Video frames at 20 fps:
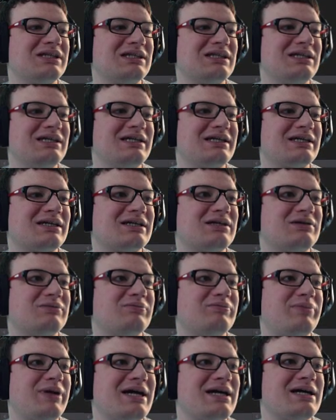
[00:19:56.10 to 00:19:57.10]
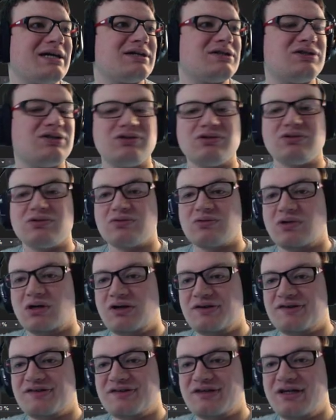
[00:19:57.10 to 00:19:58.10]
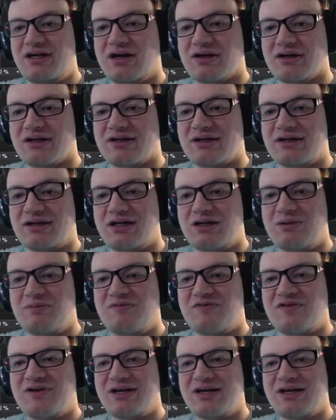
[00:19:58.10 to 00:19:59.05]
link back to, I'll say, our GitHub for